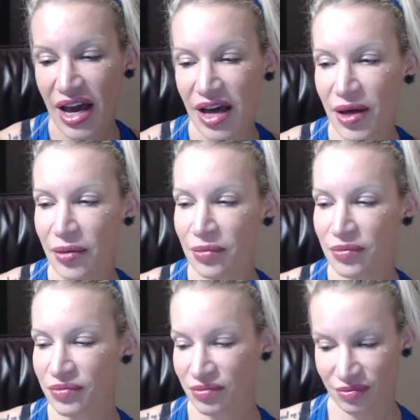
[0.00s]

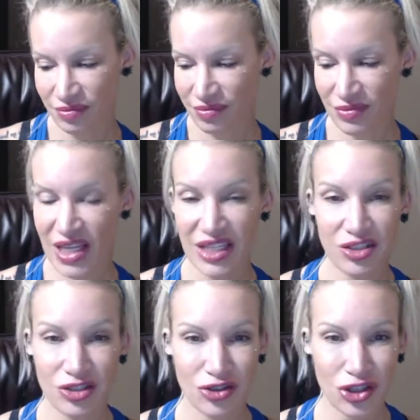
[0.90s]
Um,
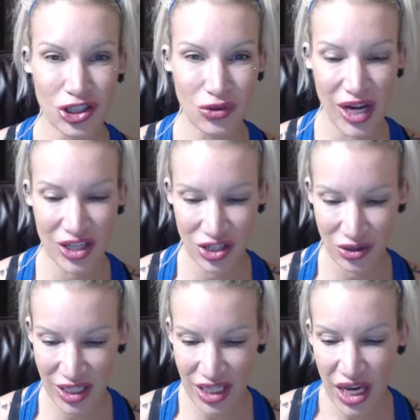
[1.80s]
that's just the way I
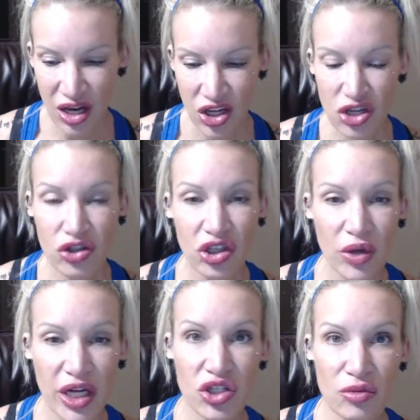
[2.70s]
do it.
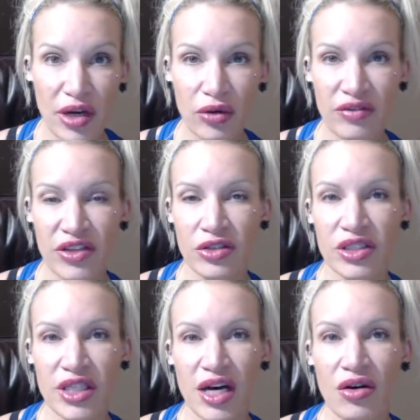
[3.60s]
Usually, when I do my
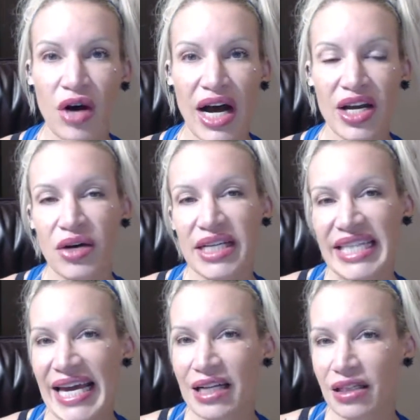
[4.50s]
reviews, though, I know
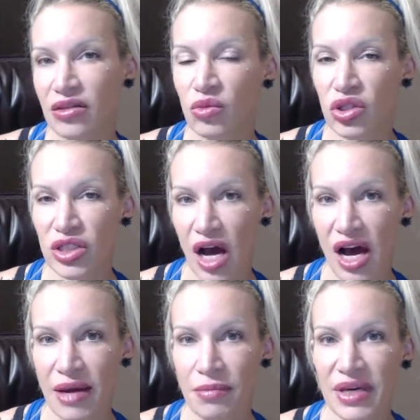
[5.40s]
I take a little more
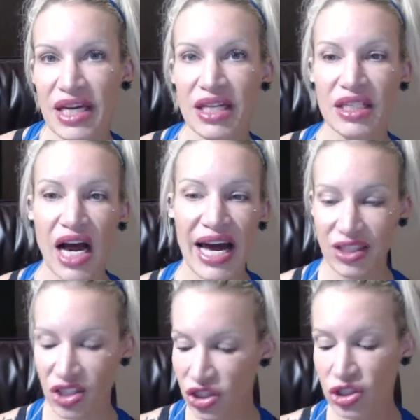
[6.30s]
time because I
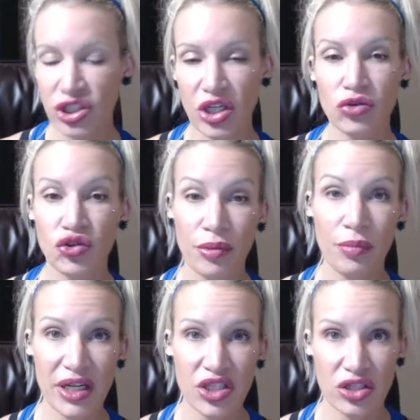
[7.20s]
actually just don't
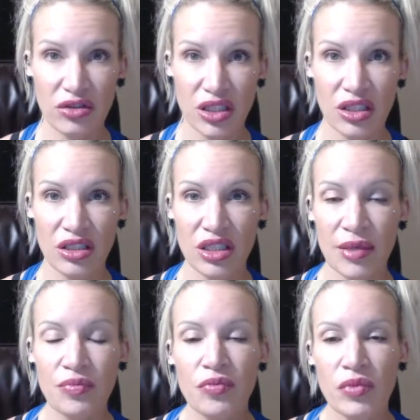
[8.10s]
drip my juices.